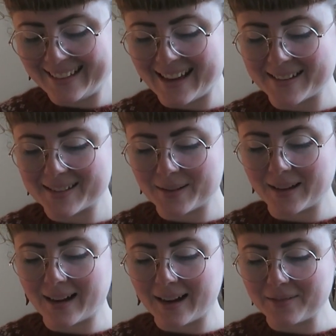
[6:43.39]
Yeah, so
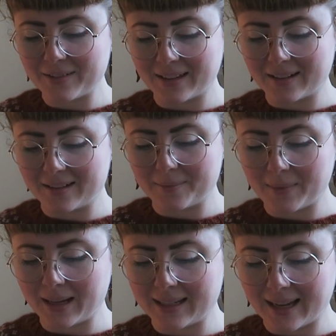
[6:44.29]
I figured
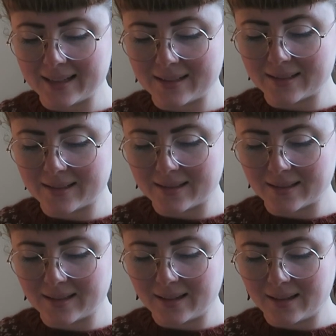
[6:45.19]
my dad just
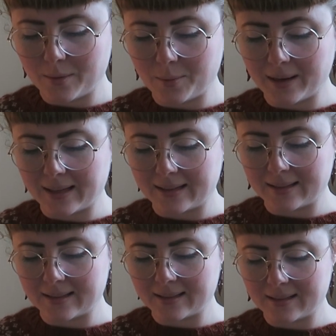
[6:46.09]

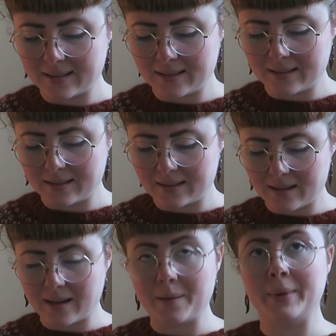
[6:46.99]
waited
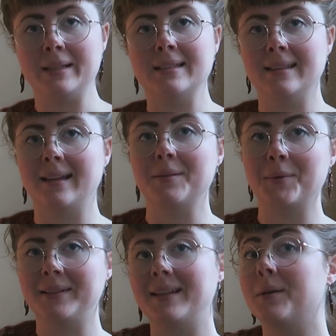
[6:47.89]
a bit and then
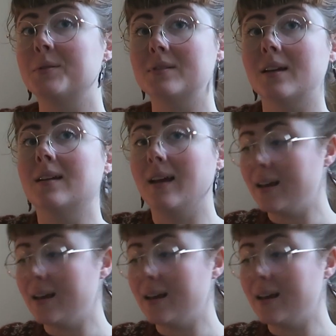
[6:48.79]
went out and